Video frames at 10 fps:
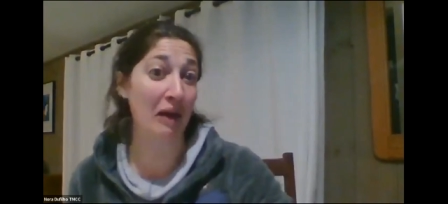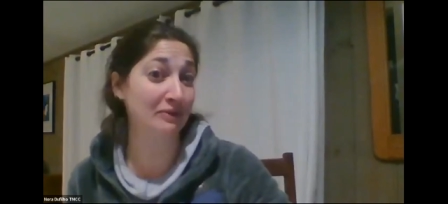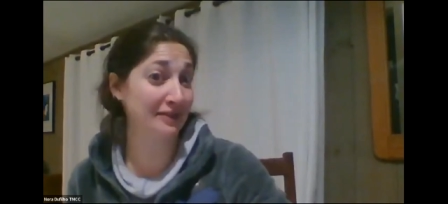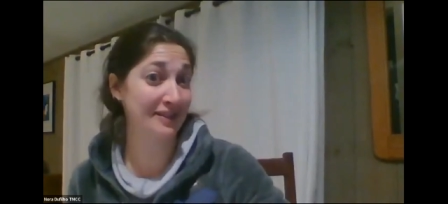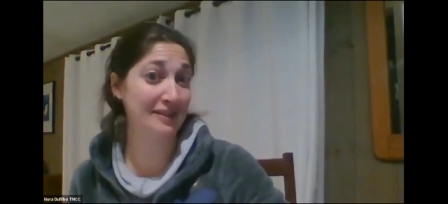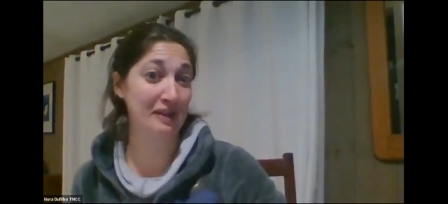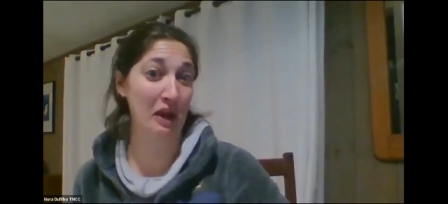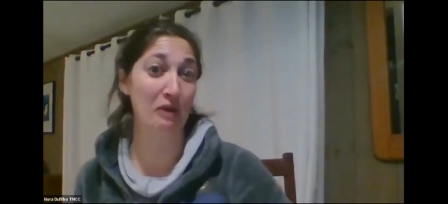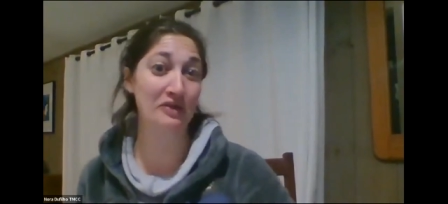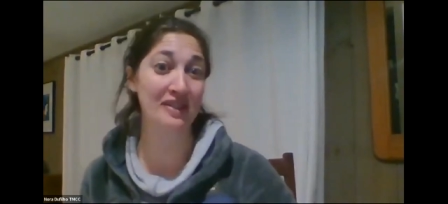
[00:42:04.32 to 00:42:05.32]
Mountain's
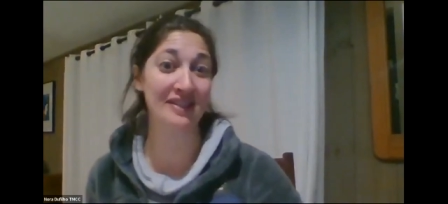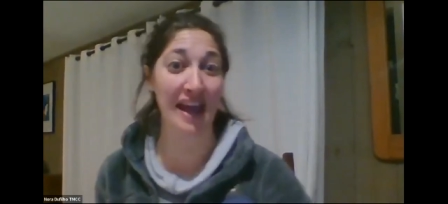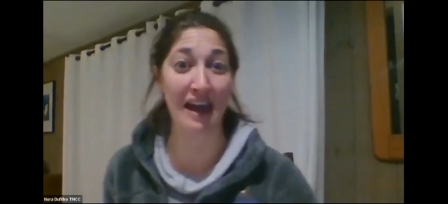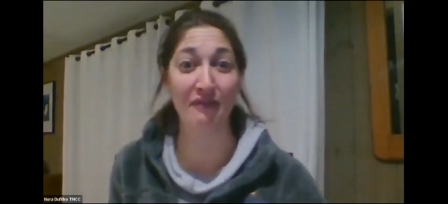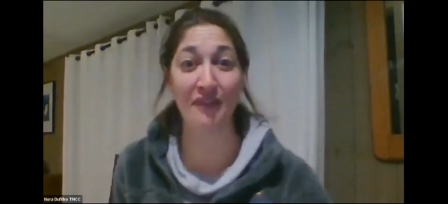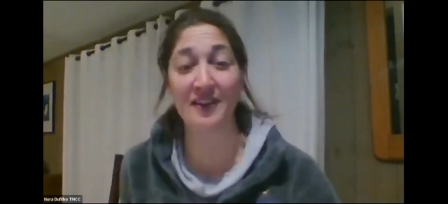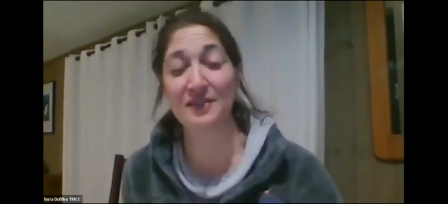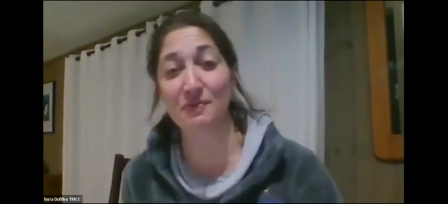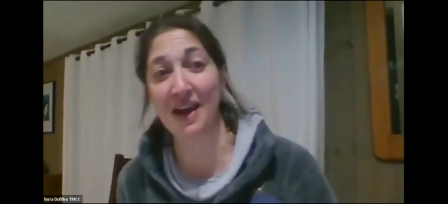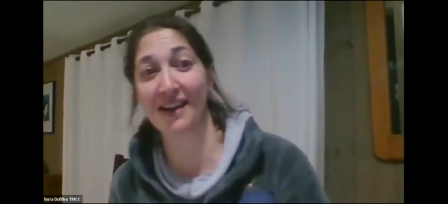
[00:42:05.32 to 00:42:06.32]
you know staff
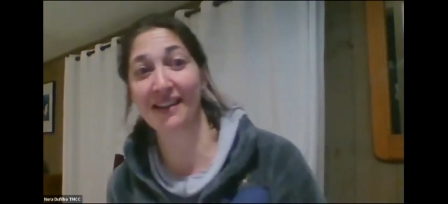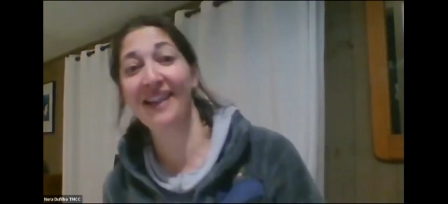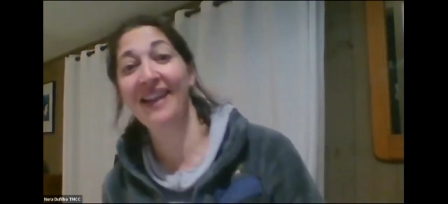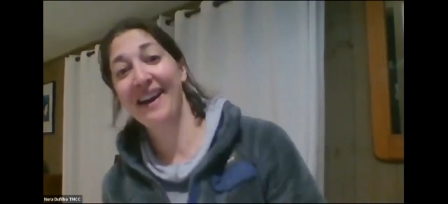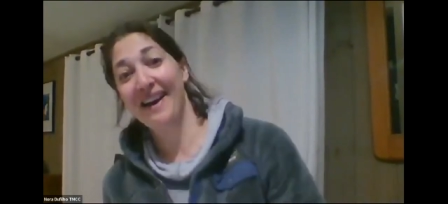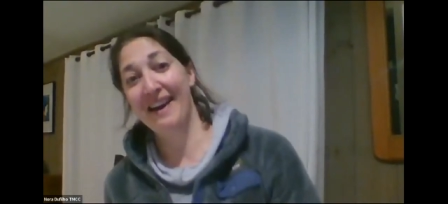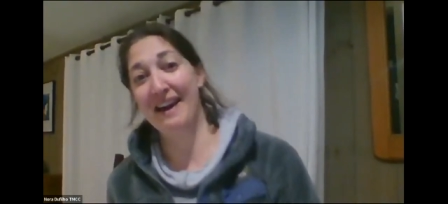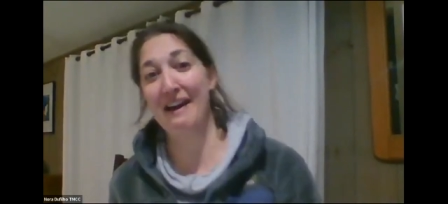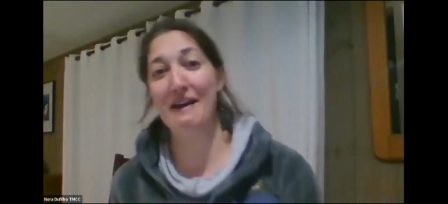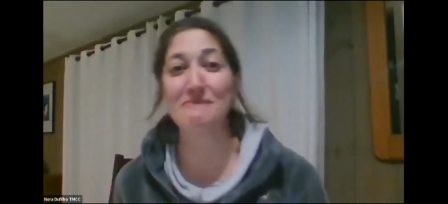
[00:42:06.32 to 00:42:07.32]
as well
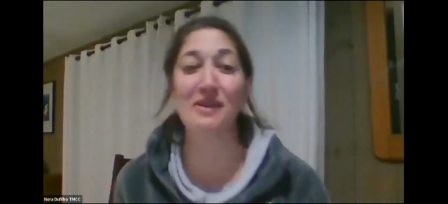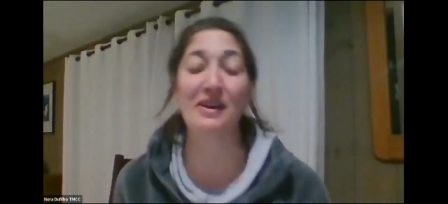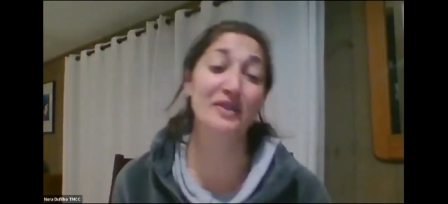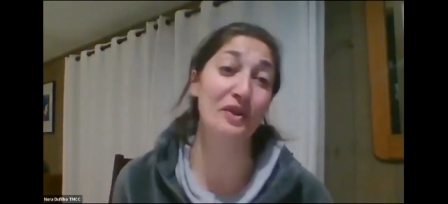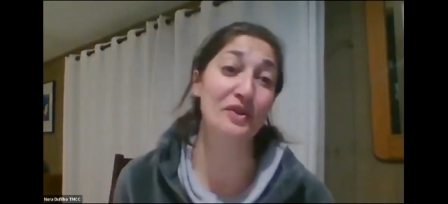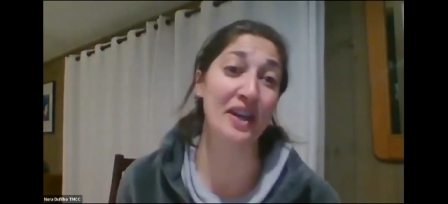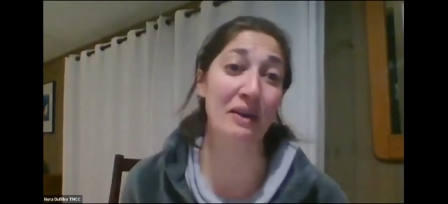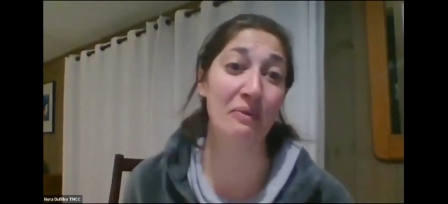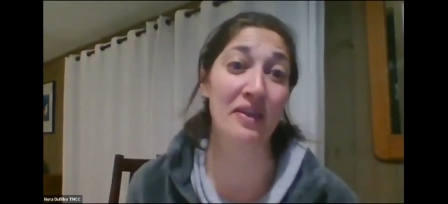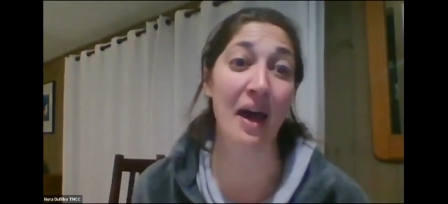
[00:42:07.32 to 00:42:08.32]
um,
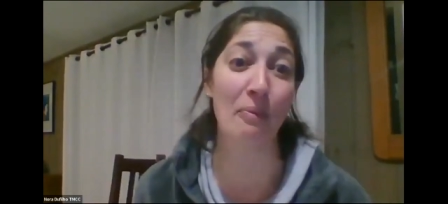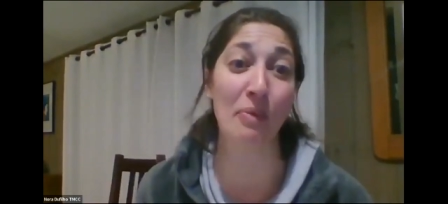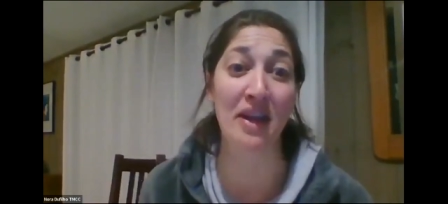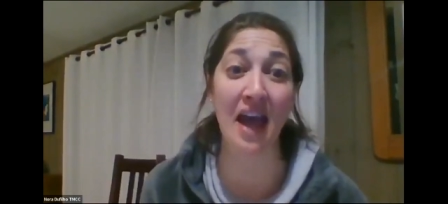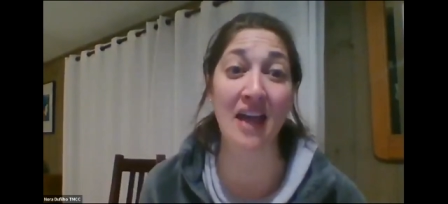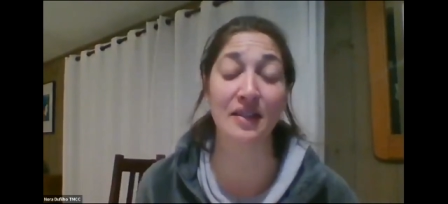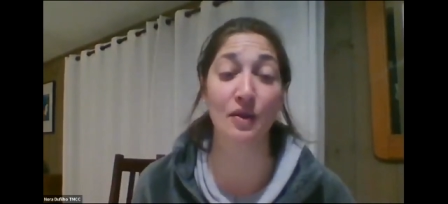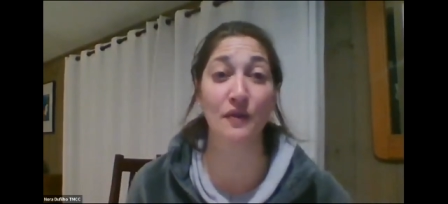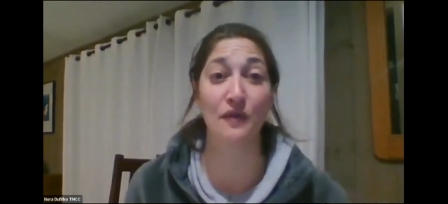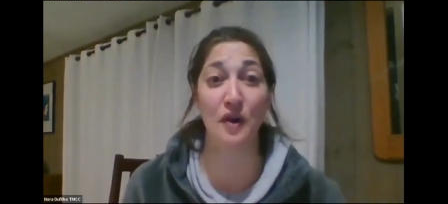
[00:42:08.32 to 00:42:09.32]
associated with that. But yeah,
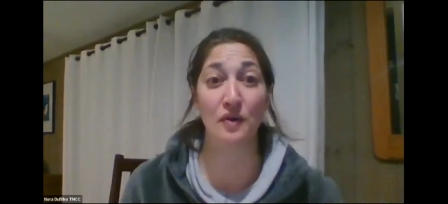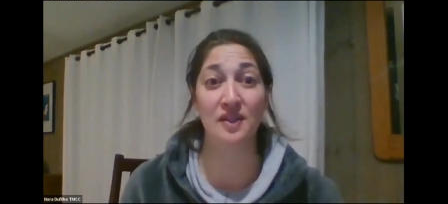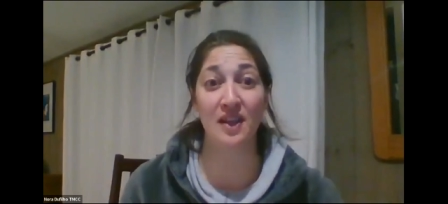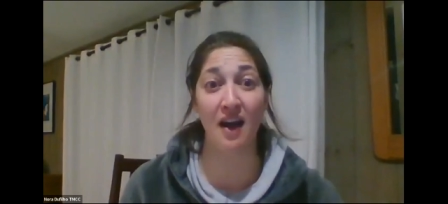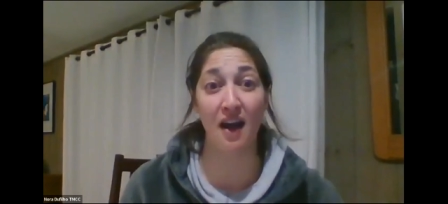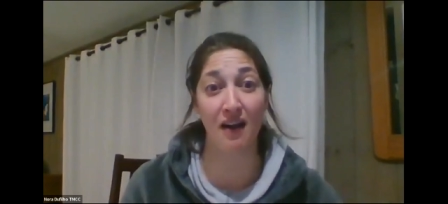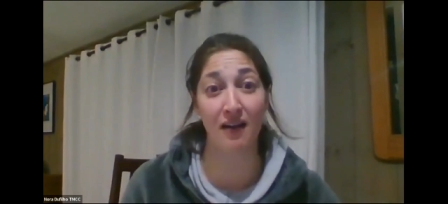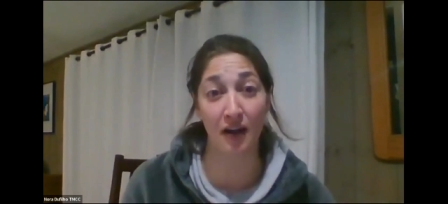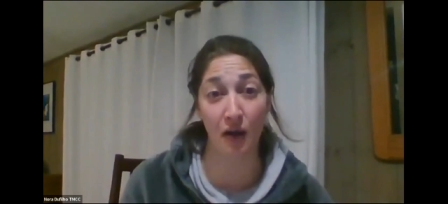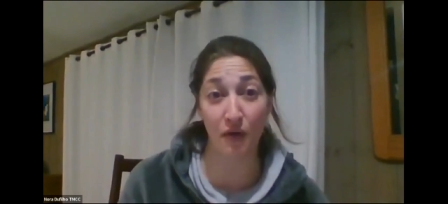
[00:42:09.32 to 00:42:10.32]
so if folks
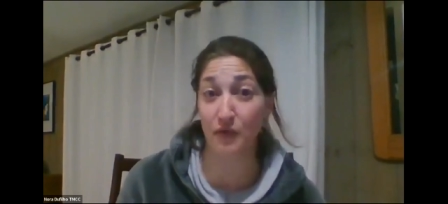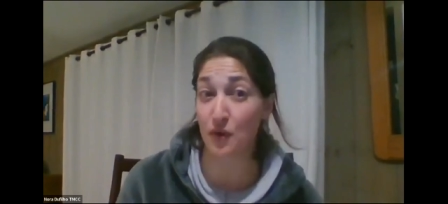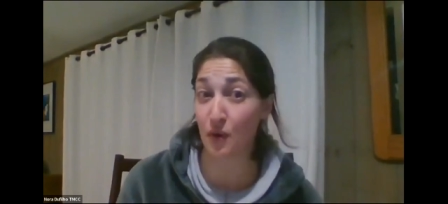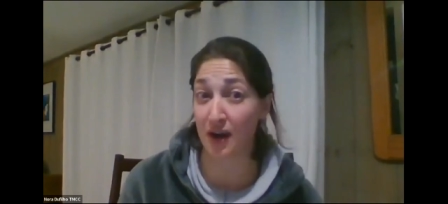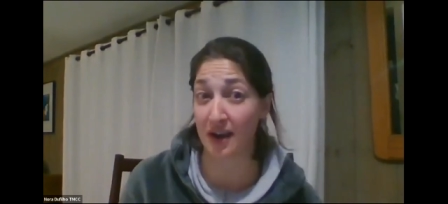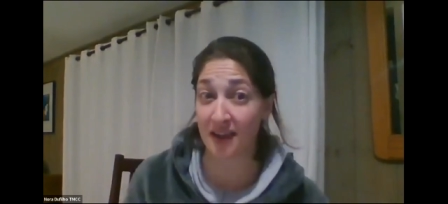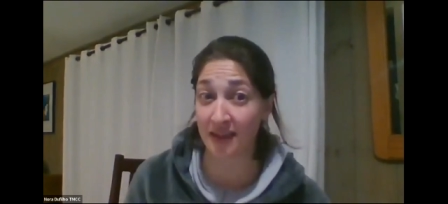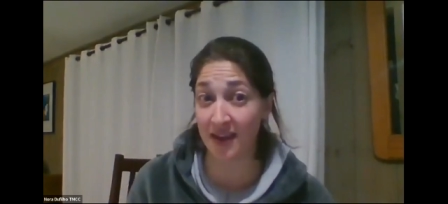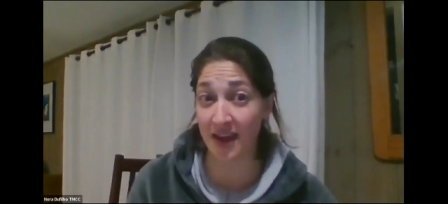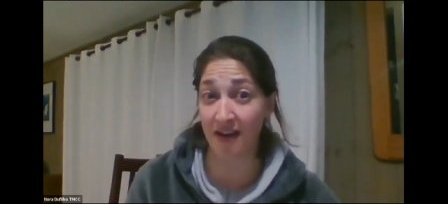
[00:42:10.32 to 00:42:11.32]
are you know if you are
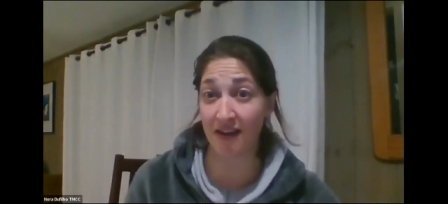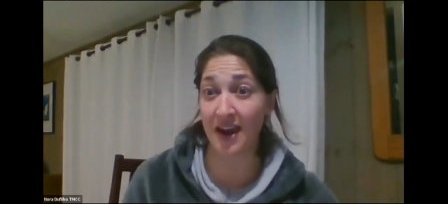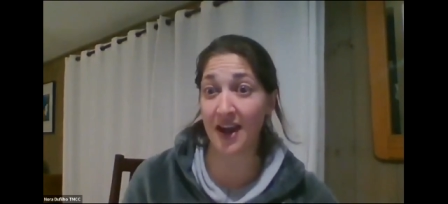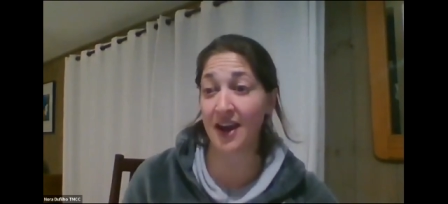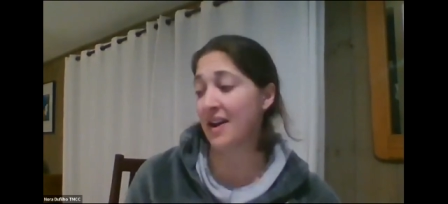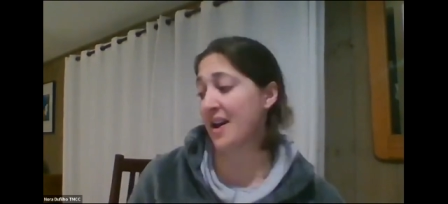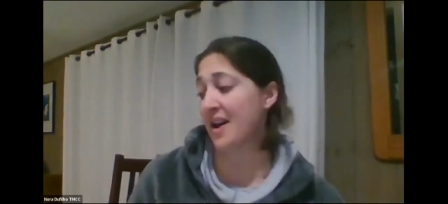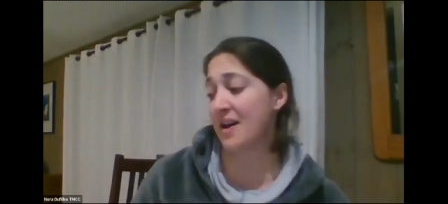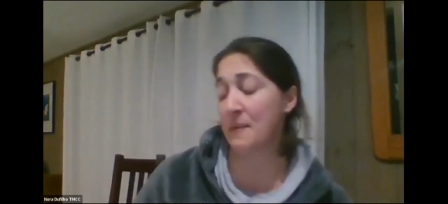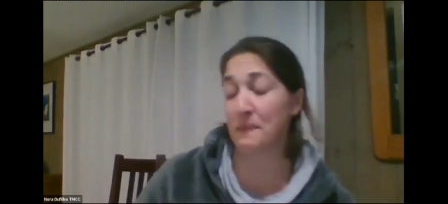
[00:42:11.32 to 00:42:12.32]
in the area
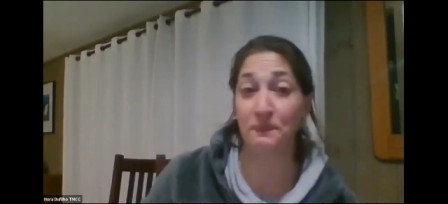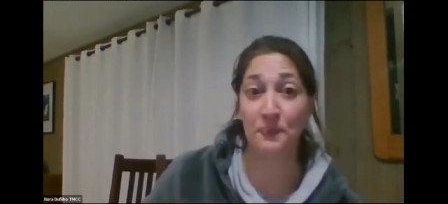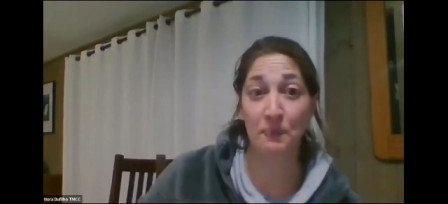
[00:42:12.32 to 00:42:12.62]
um,